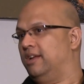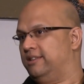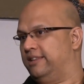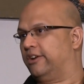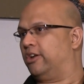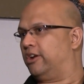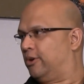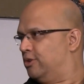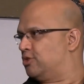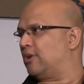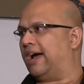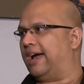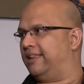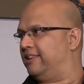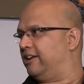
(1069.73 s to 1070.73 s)
They're going to go
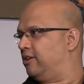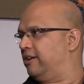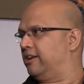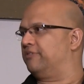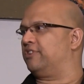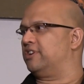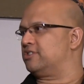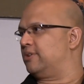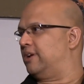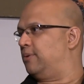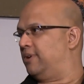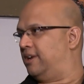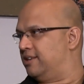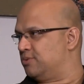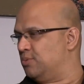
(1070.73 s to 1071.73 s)
try it. They're going to get frustrated
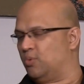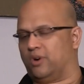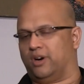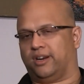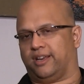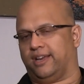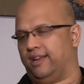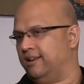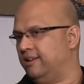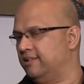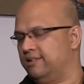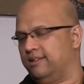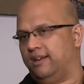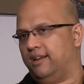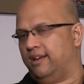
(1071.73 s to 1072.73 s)
when it doesn't work. And
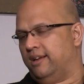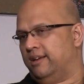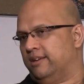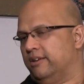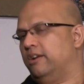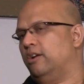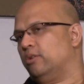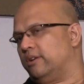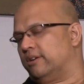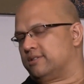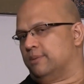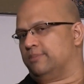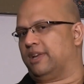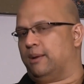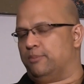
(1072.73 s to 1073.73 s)
you know, there's
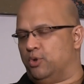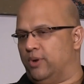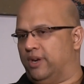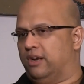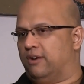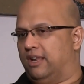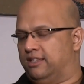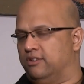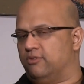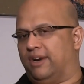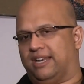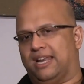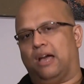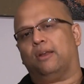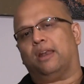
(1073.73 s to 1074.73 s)
something I'm doing in London
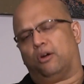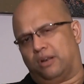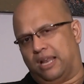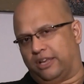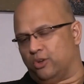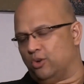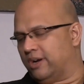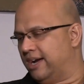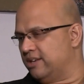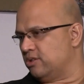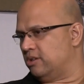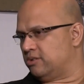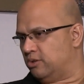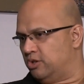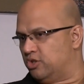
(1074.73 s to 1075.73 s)
right now, and I would like you guys
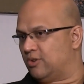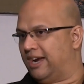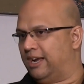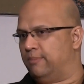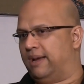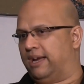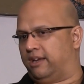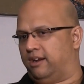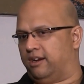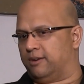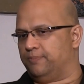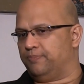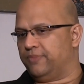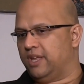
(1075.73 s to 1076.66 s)
also to try it back here.